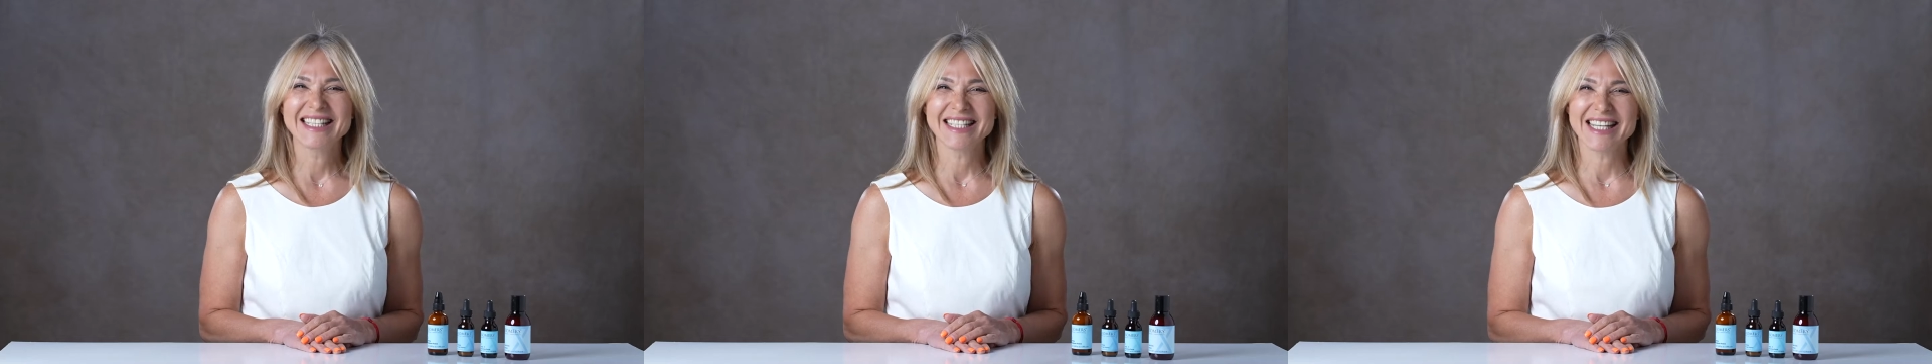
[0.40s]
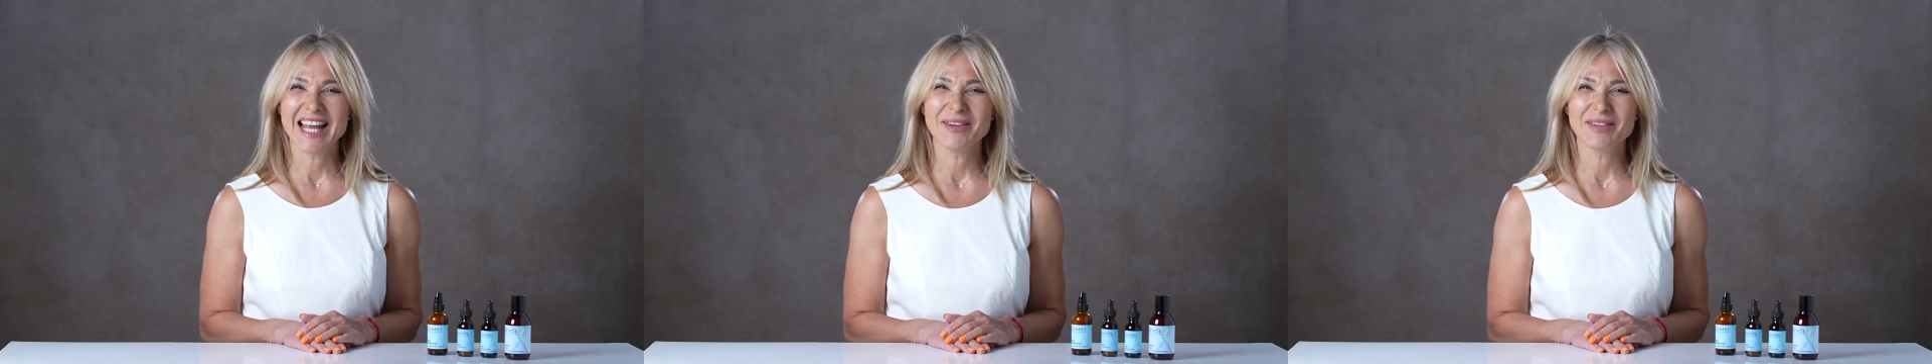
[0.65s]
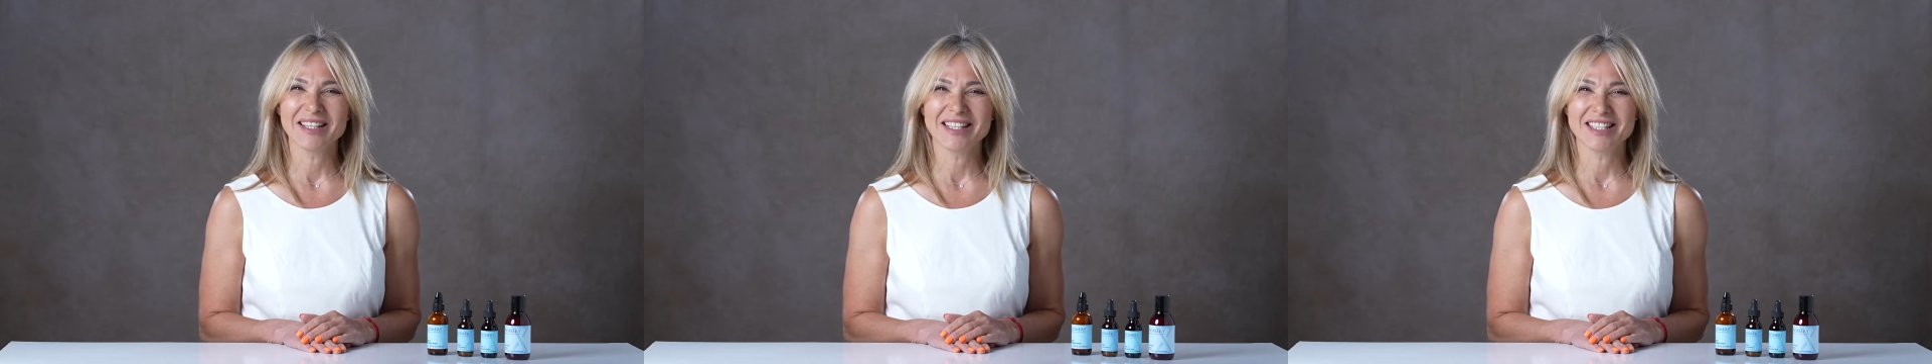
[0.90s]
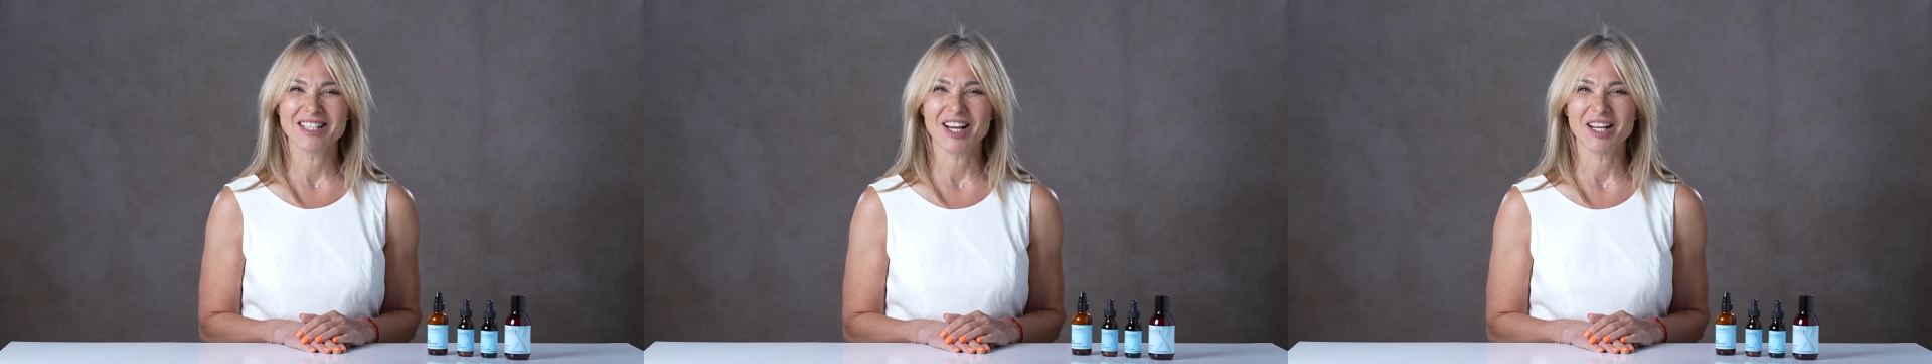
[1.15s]
Today we're going
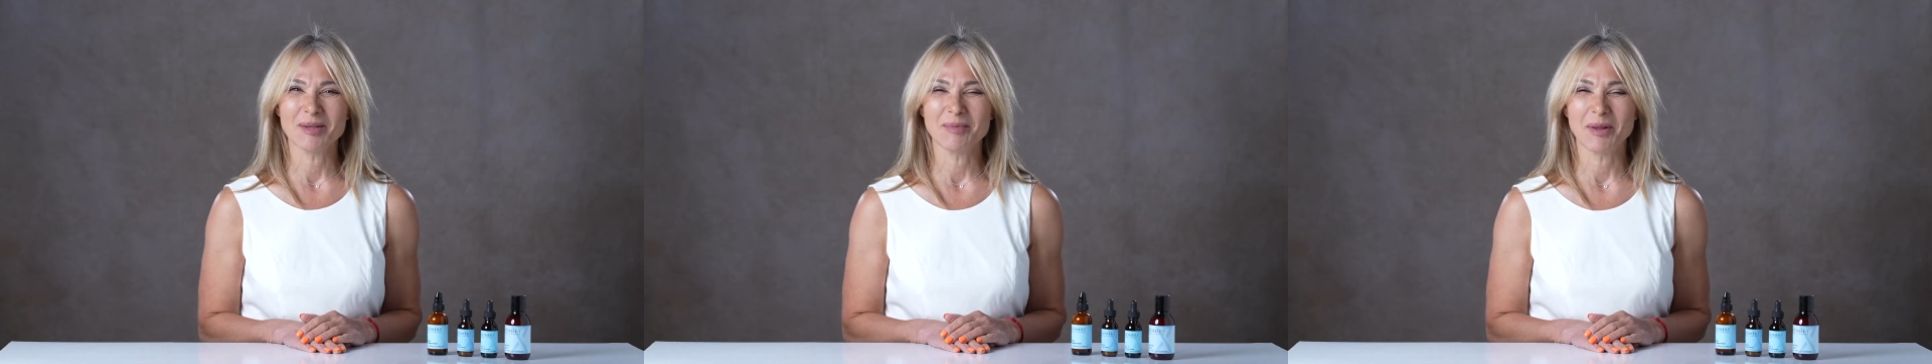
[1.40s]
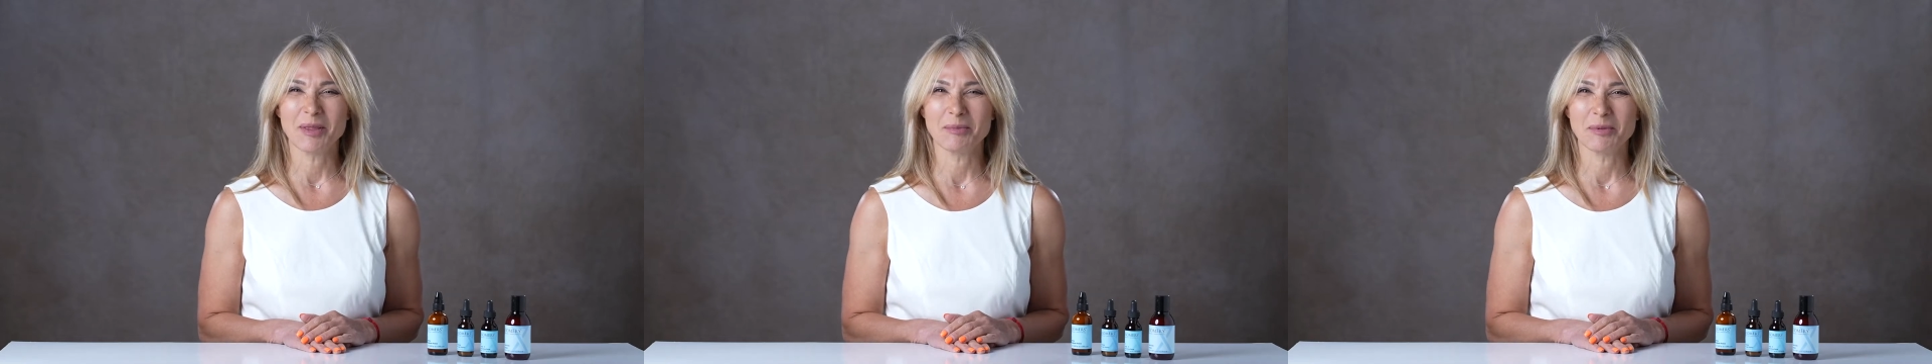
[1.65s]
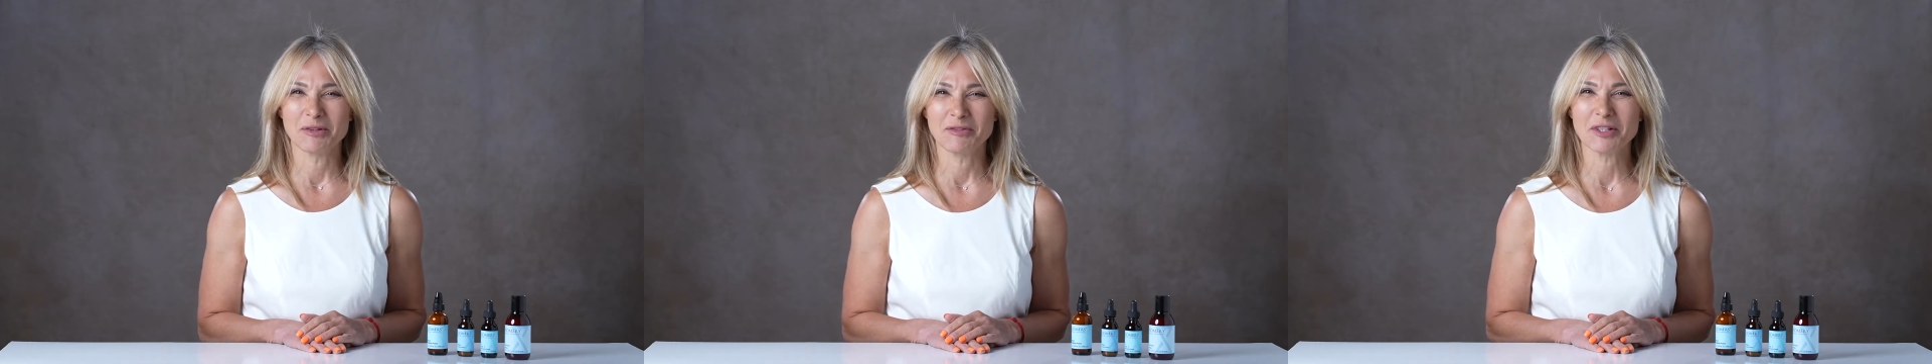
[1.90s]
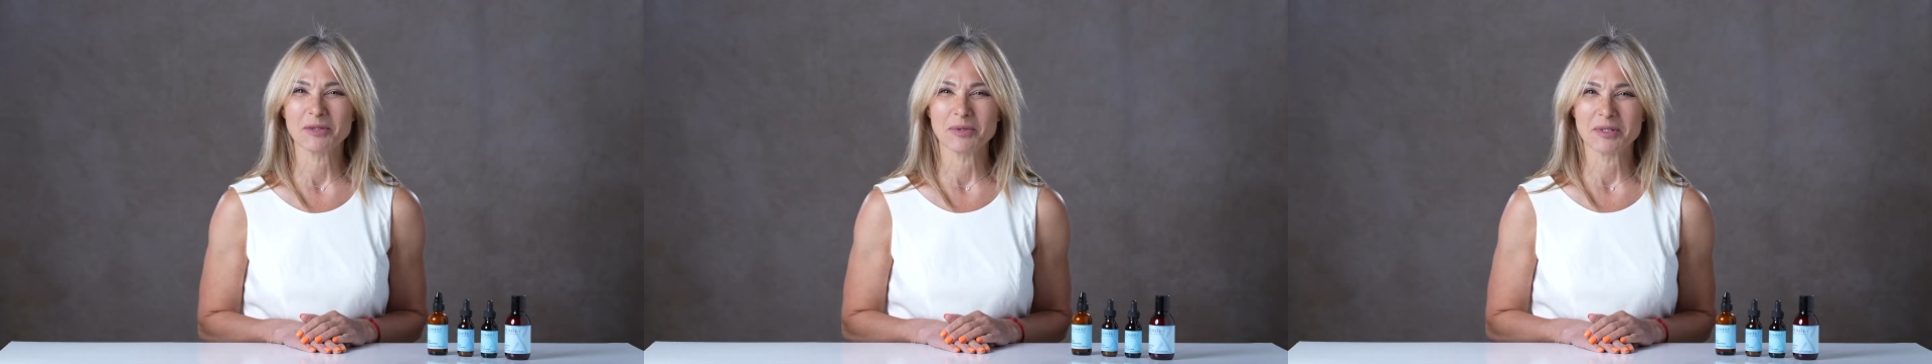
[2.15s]
to talk about the perfect